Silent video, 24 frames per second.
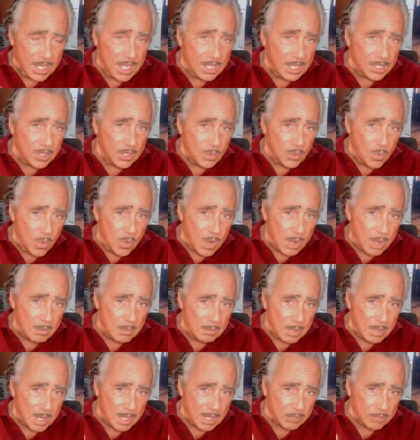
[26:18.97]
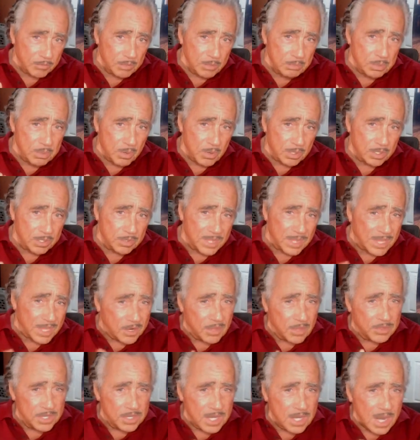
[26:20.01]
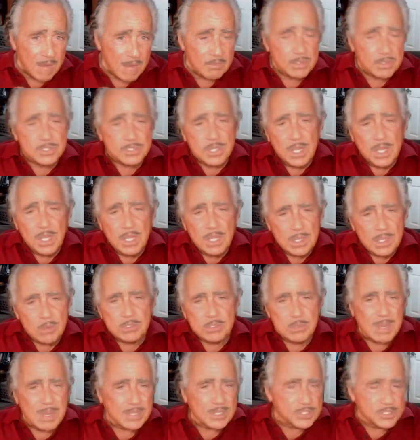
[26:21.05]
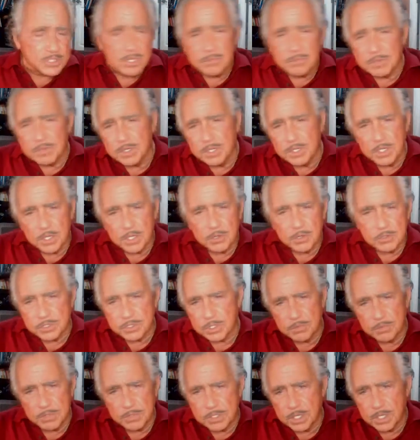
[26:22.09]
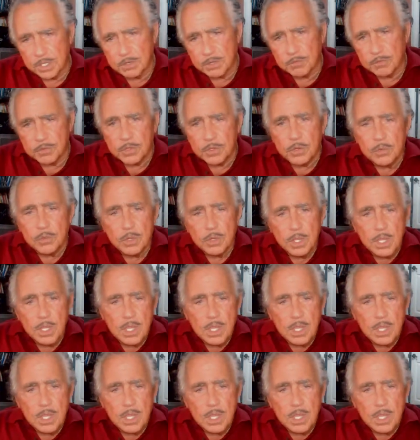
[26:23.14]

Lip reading: Helen Wambach reported that on the average, there was about 70 years, give or take a few,